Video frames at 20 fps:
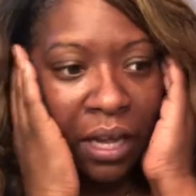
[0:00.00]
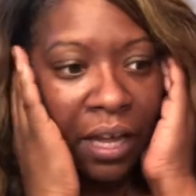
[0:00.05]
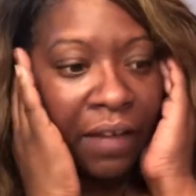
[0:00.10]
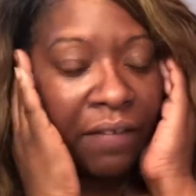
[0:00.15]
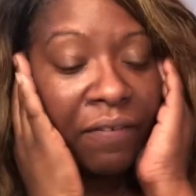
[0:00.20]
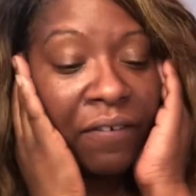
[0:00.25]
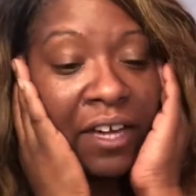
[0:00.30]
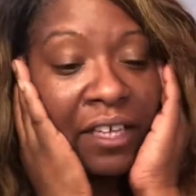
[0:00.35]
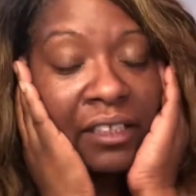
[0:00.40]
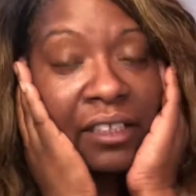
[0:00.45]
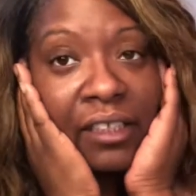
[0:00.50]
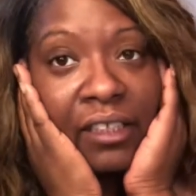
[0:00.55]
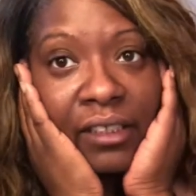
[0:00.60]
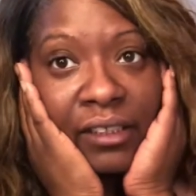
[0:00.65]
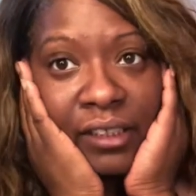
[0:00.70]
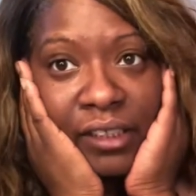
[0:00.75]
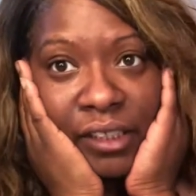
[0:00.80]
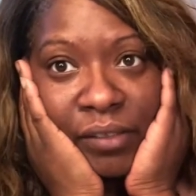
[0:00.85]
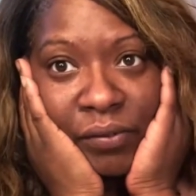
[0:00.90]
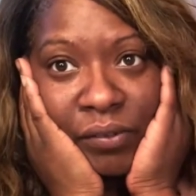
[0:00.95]
In fact, I need
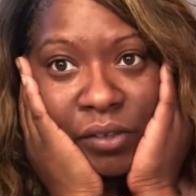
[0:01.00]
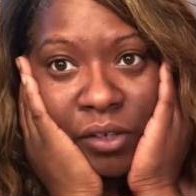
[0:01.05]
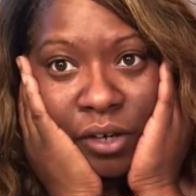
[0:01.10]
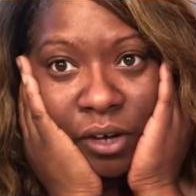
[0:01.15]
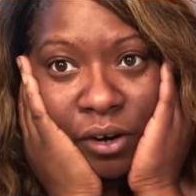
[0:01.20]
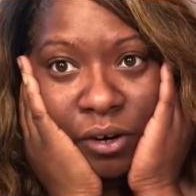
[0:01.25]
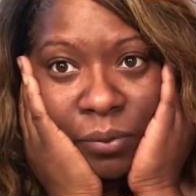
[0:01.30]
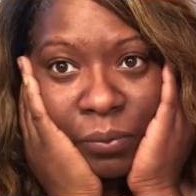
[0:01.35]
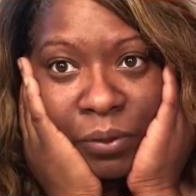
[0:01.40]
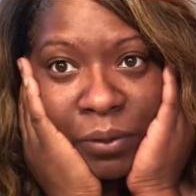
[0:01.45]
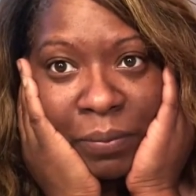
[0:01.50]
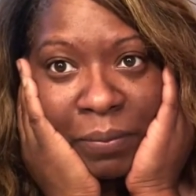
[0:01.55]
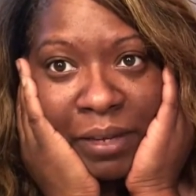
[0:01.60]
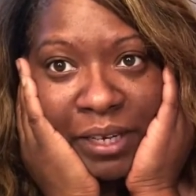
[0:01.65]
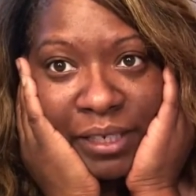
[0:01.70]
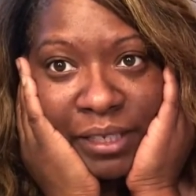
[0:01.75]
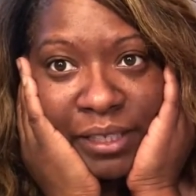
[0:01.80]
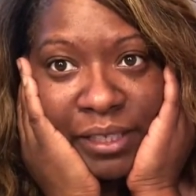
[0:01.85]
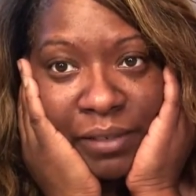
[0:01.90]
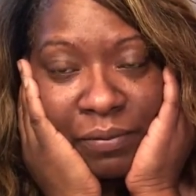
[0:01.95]
to give her her heartworm
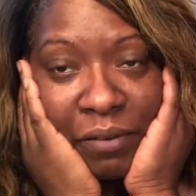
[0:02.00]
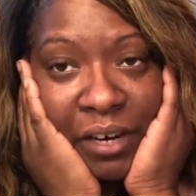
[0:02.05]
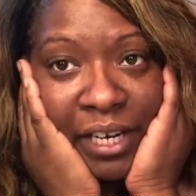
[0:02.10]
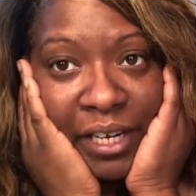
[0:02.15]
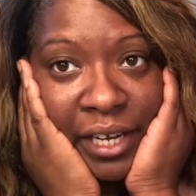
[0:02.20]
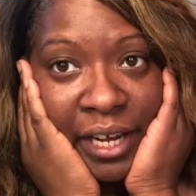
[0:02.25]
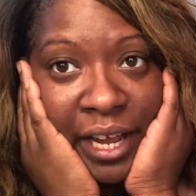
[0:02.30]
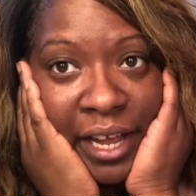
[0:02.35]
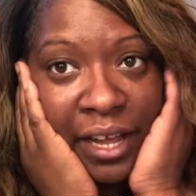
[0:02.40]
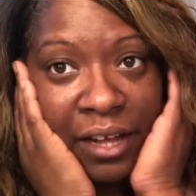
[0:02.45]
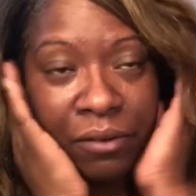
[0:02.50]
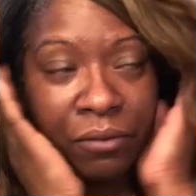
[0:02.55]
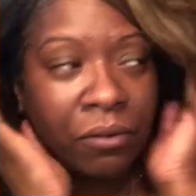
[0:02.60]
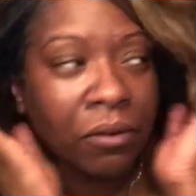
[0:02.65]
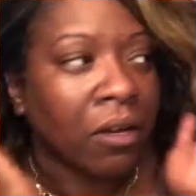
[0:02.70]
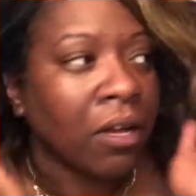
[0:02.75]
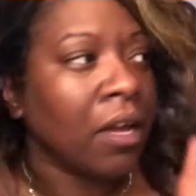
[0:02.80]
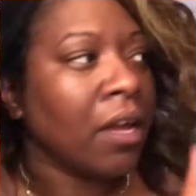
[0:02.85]
medicine right now,